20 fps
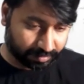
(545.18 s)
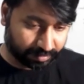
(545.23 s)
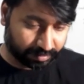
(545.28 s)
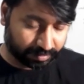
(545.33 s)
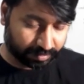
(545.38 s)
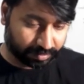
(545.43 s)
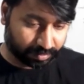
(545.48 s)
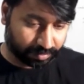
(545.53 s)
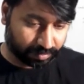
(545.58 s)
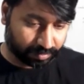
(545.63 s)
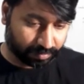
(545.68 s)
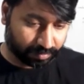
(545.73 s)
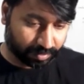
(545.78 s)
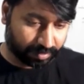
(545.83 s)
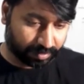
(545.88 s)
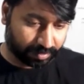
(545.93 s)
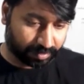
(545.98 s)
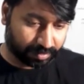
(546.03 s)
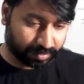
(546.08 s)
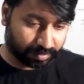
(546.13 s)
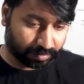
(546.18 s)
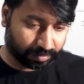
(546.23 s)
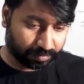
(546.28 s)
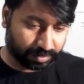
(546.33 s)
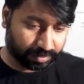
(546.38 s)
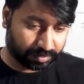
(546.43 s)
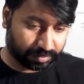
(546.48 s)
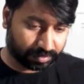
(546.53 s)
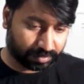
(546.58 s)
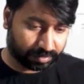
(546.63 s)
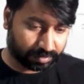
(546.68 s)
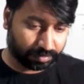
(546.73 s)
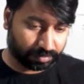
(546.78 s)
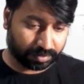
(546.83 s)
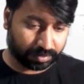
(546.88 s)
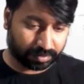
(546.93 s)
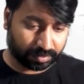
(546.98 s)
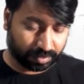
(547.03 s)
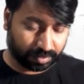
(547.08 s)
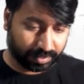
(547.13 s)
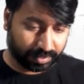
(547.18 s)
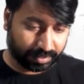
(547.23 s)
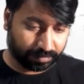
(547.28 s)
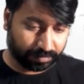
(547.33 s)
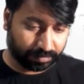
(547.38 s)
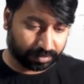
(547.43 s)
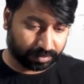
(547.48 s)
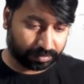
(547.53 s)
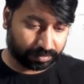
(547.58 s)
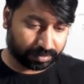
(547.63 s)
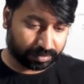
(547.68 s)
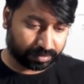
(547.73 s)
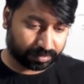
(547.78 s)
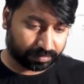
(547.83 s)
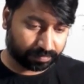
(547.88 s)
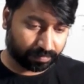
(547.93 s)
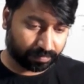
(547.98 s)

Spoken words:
So whatever the solution is, solution or liquid solutions